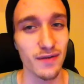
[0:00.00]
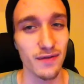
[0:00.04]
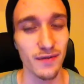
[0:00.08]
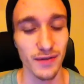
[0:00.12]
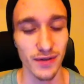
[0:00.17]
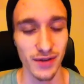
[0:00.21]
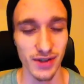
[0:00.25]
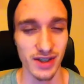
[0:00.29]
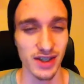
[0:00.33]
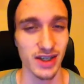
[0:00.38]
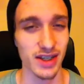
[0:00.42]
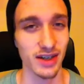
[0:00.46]

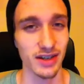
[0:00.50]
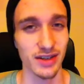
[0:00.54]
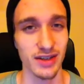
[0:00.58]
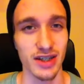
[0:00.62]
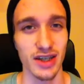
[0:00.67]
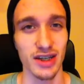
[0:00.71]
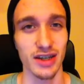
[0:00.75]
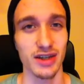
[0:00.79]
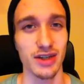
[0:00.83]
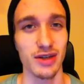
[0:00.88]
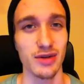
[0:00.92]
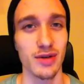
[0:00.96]
first thing I'll
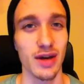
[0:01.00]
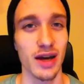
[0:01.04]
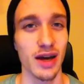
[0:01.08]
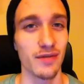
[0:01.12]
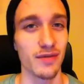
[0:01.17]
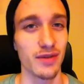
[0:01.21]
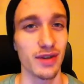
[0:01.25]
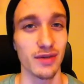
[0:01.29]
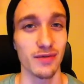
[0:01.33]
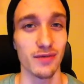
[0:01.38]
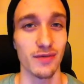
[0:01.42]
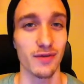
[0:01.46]
tell you,
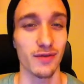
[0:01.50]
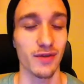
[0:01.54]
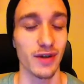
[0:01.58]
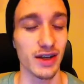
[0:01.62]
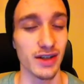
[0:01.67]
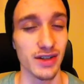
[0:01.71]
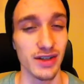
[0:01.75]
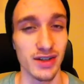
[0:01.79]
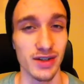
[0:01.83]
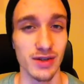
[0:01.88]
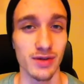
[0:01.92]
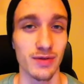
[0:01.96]
having
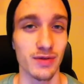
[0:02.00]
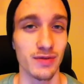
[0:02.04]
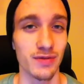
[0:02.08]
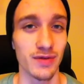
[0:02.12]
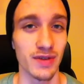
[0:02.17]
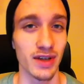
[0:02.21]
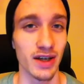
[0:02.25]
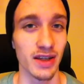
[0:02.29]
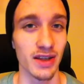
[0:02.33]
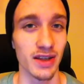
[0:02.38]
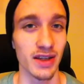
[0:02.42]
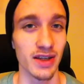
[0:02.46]
friends who've
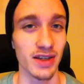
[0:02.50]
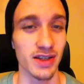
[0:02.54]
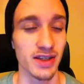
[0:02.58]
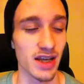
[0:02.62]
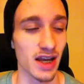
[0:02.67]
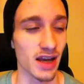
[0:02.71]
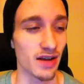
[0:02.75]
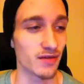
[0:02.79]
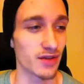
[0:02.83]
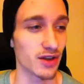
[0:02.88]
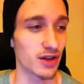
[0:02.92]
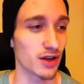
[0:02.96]
done this,
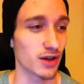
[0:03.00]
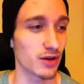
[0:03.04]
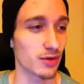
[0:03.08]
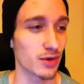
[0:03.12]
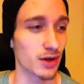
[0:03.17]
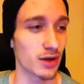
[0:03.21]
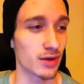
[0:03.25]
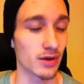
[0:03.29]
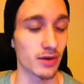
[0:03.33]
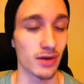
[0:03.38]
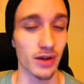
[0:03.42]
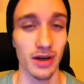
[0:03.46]
having gotten
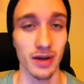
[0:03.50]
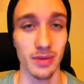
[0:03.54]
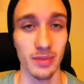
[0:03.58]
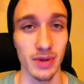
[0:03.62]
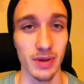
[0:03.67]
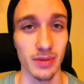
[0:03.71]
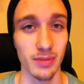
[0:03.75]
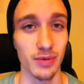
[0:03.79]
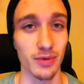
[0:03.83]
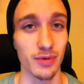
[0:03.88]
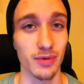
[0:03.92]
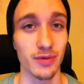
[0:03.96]
around a lot of
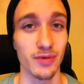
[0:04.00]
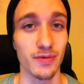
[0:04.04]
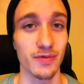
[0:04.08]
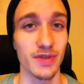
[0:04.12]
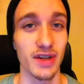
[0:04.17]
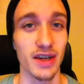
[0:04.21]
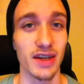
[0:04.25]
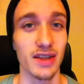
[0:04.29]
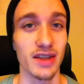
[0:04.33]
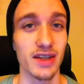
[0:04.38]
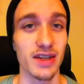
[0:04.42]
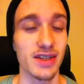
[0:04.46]
people who've
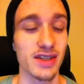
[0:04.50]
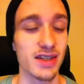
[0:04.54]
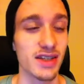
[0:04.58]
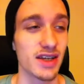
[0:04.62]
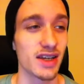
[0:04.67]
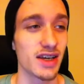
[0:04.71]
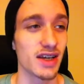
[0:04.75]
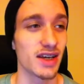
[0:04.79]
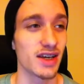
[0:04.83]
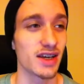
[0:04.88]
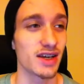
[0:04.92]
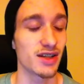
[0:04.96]
done this,
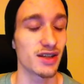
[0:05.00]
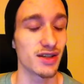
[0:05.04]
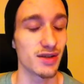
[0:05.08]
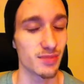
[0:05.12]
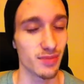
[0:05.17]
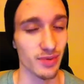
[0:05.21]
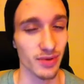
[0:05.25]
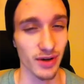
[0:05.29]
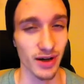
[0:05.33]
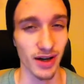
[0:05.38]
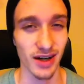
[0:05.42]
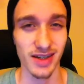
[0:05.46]
the
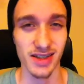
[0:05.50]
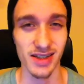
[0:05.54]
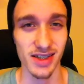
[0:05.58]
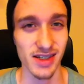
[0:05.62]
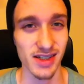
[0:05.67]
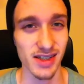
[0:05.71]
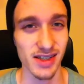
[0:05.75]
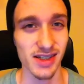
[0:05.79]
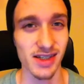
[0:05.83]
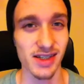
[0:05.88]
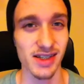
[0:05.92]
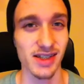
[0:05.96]

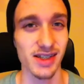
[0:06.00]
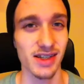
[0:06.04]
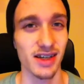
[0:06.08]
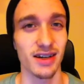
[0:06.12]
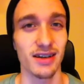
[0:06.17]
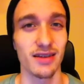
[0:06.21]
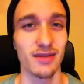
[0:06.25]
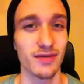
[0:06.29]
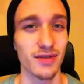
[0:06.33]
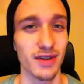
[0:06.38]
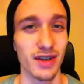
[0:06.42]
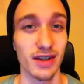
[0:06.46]
process
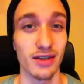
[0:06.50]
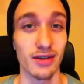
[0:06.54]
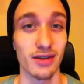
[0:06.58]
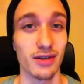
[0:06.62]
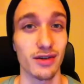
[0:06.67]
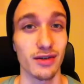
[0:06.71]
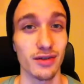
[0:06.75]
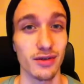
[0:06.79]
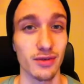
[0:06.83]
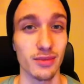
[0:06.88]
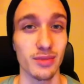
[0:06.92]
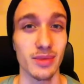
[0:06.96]
itself can
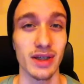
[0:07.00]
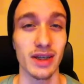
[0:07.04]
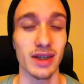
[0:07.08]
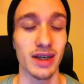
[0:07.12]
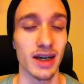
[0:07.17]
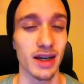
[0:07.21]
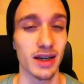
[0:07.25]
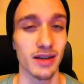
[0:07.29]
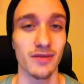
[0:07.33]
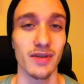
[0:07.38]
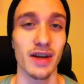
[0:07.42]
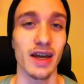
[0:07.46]
literally be
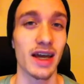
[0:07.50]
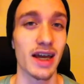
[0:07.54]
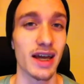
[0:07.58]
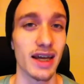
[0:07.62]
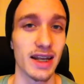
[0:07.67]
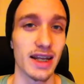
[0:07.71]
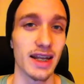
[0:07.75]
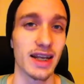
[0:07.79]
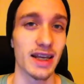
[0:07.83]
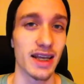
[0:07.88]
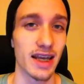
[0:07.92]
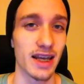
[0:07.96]
kind of a
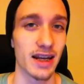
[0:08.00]
headache.